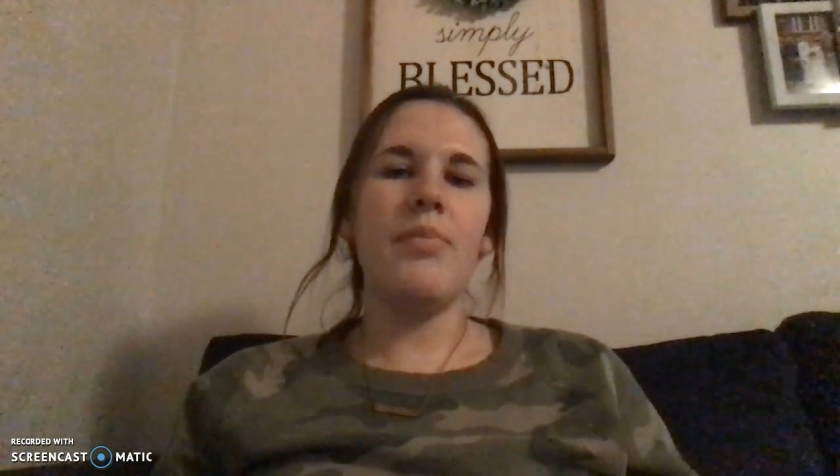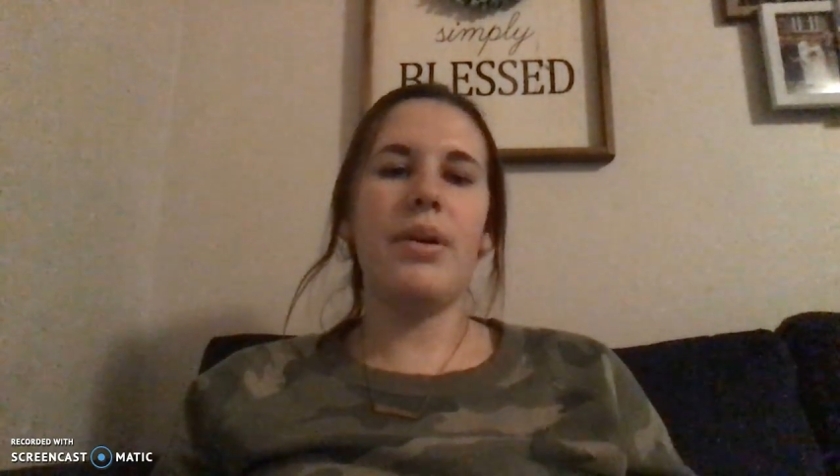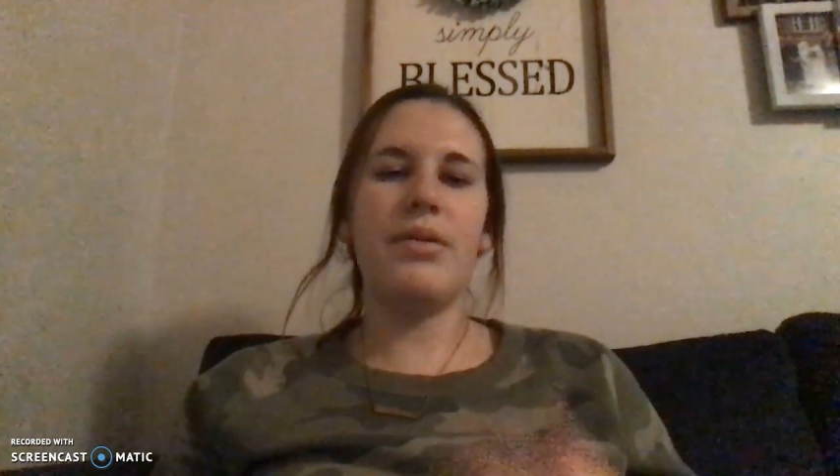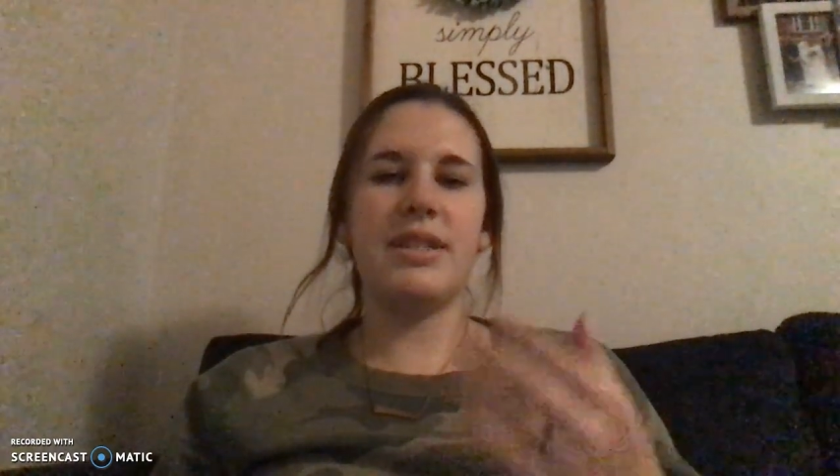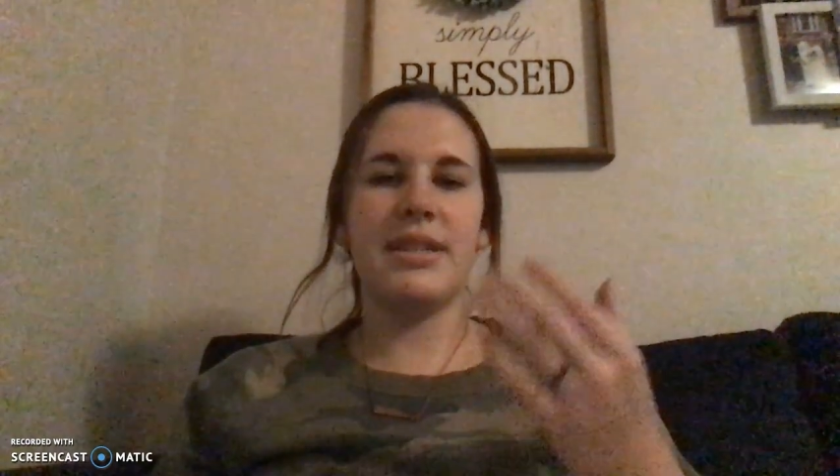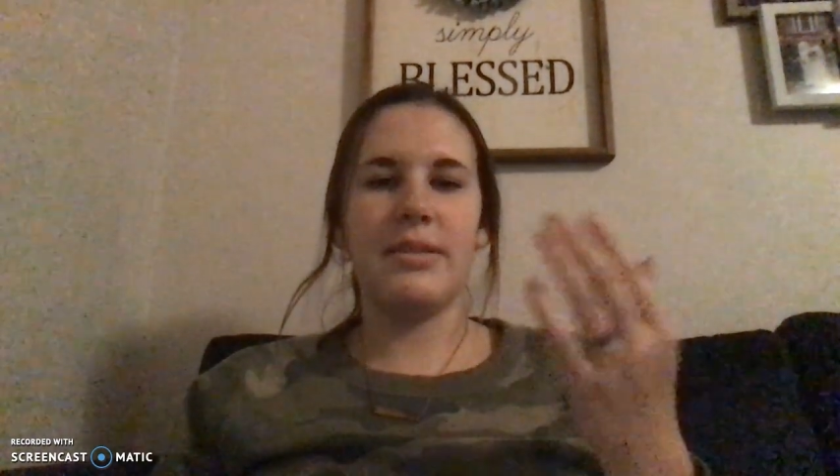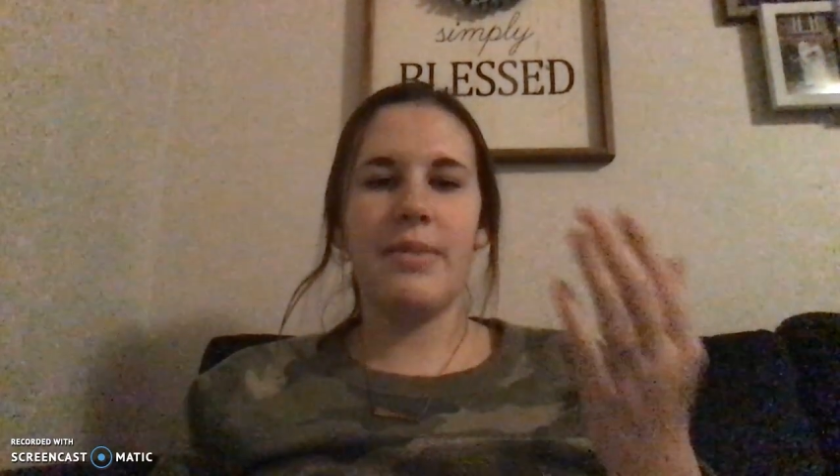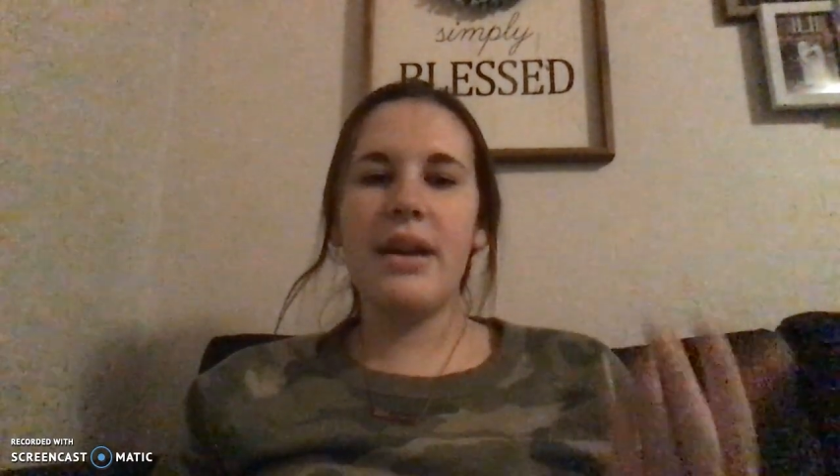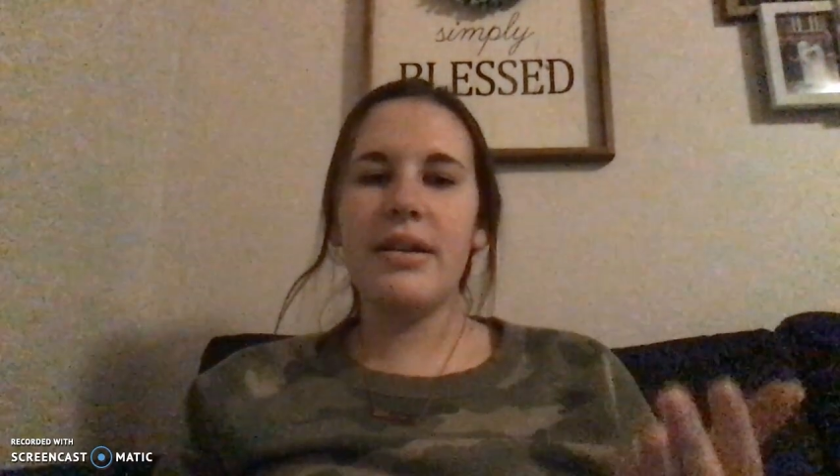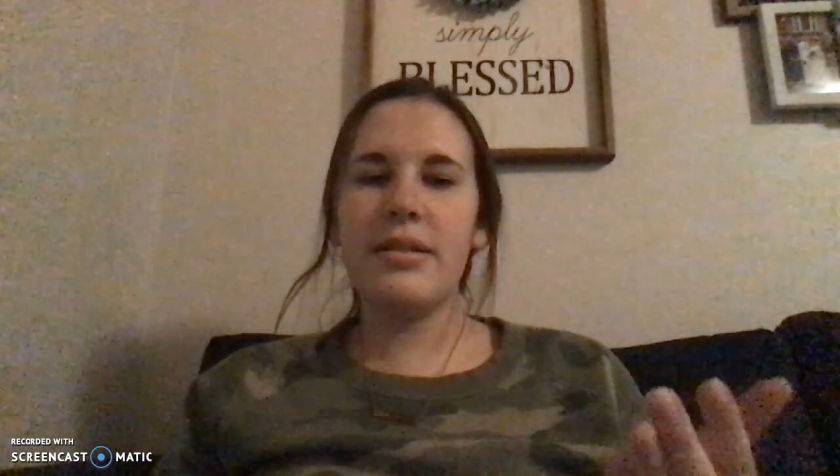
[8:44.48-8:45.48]
But with
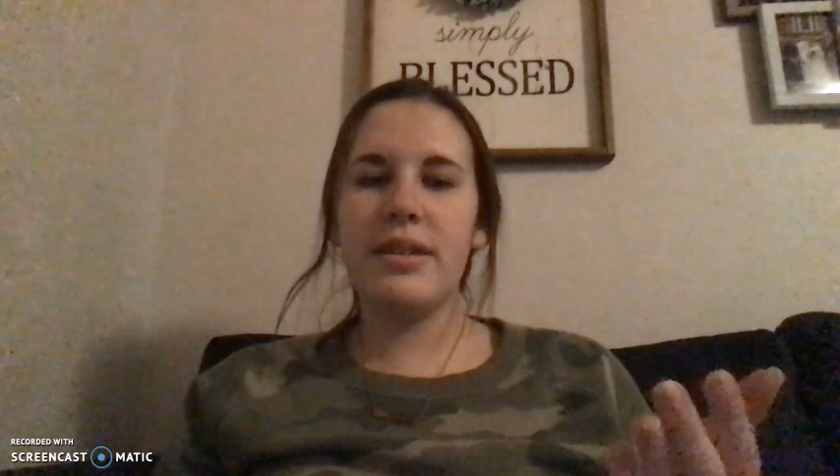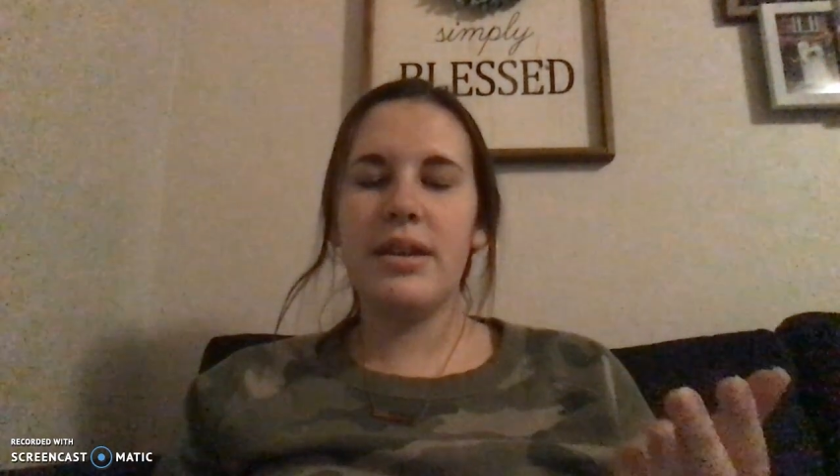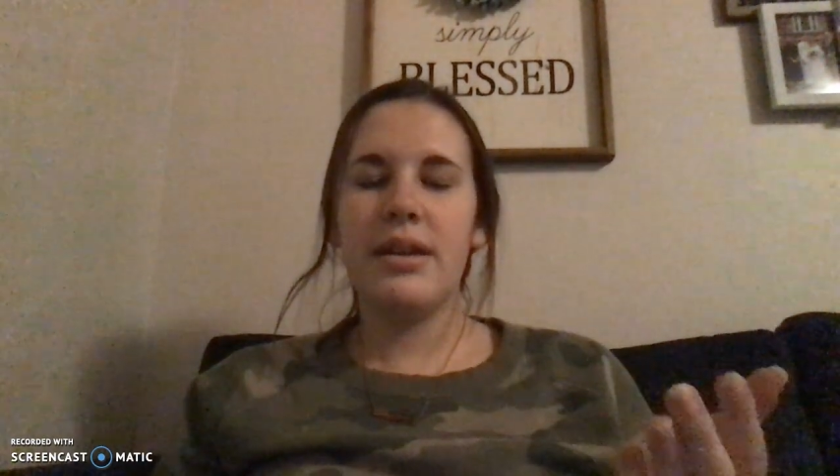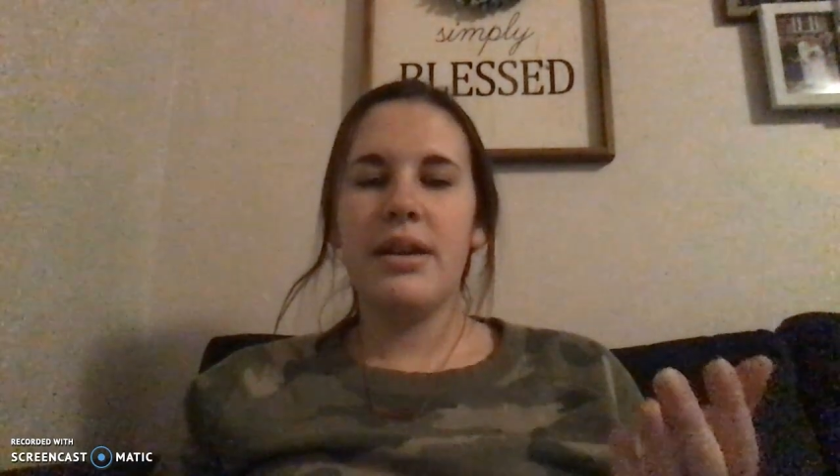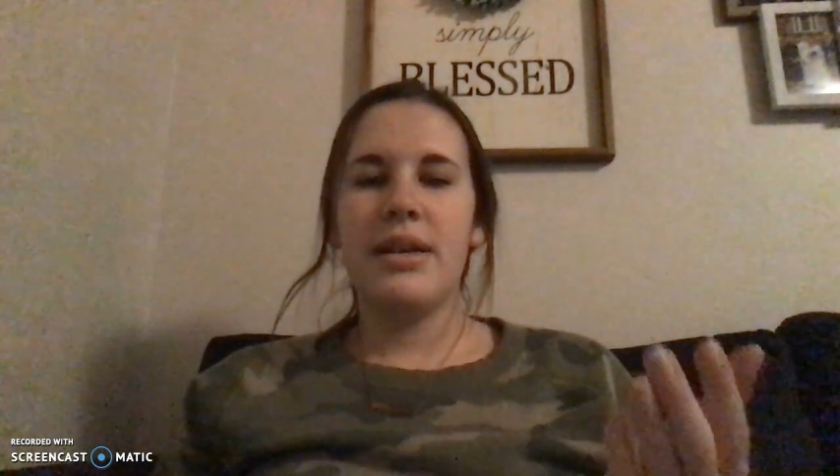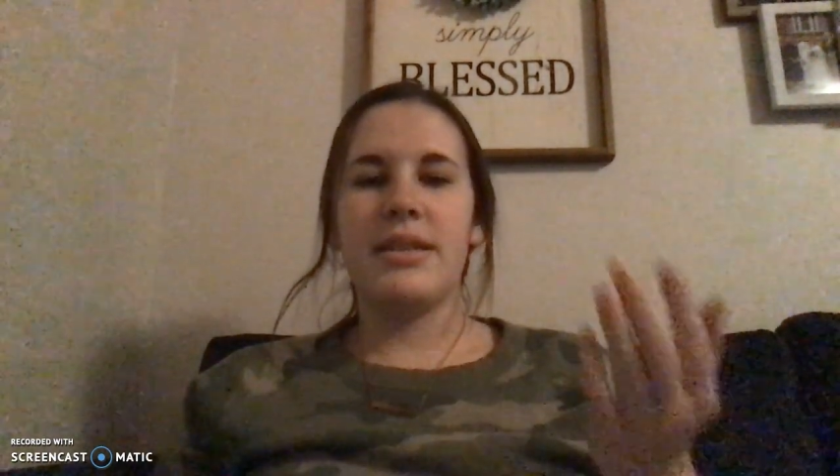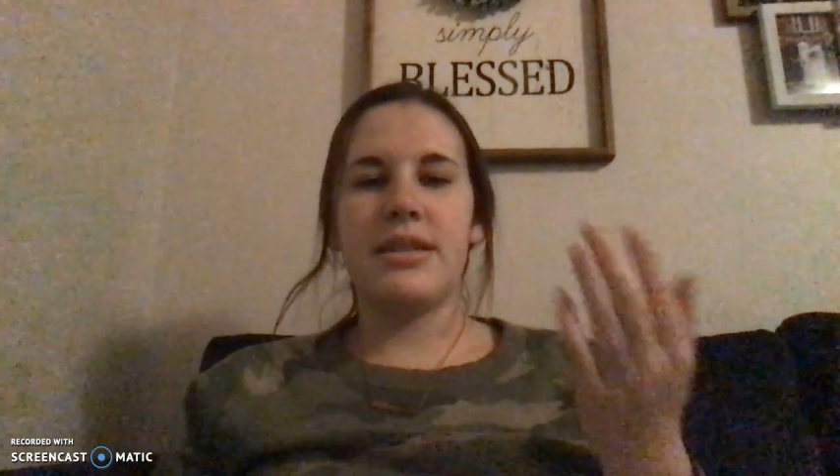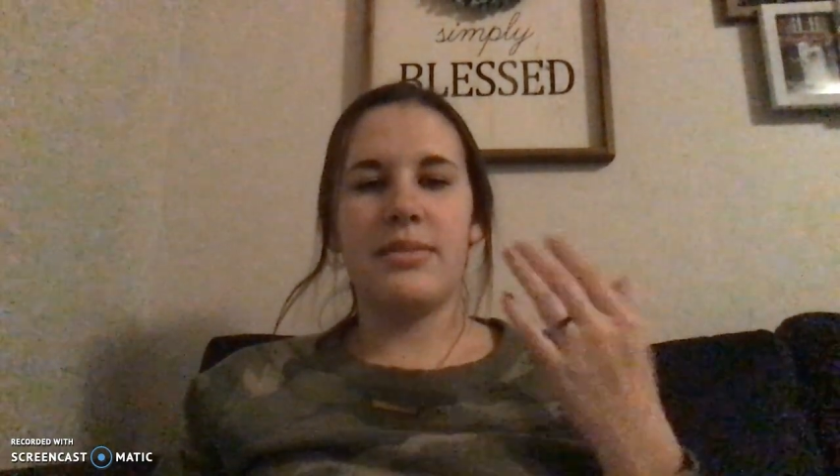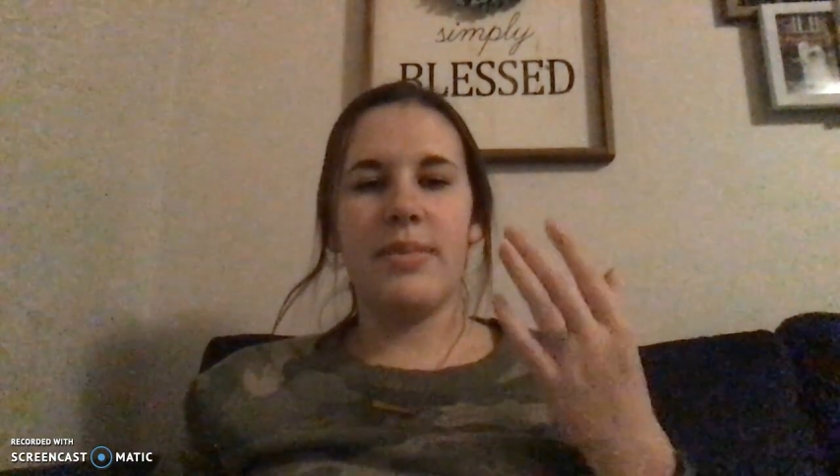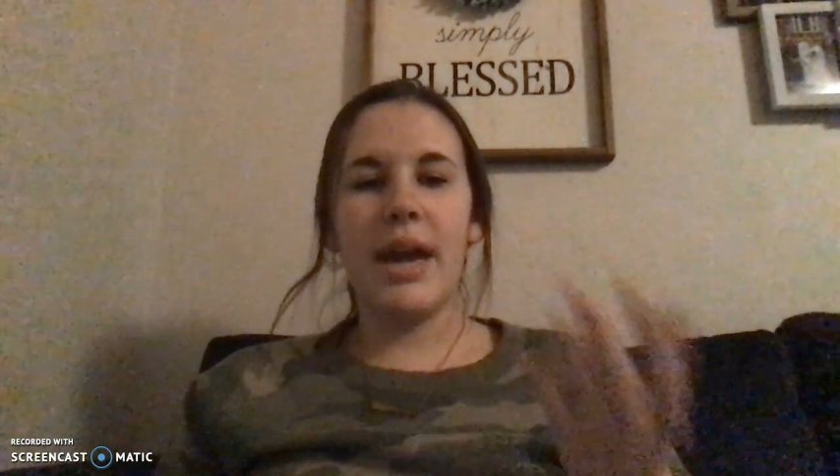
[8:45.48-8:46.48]

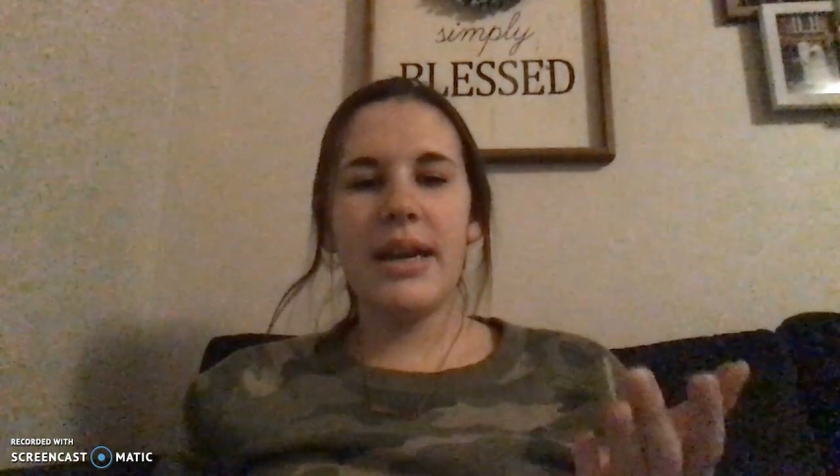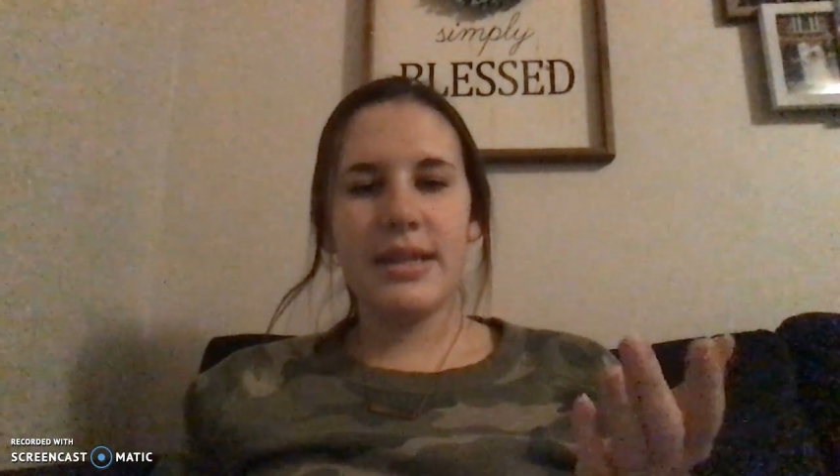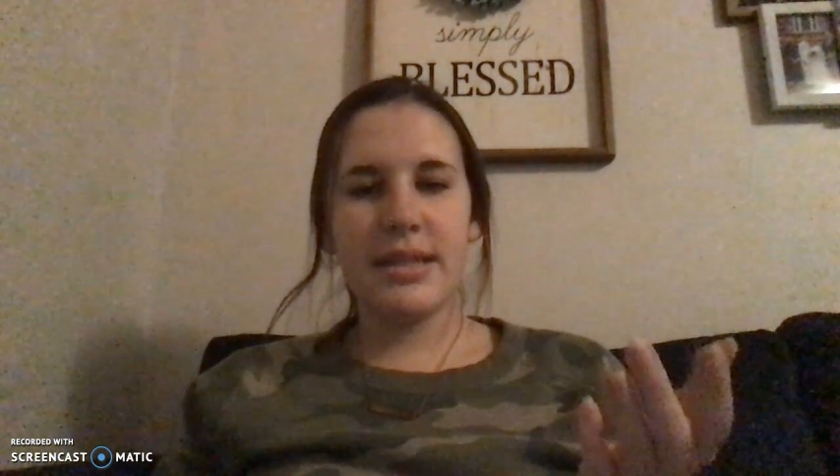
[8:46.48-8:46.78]
systematic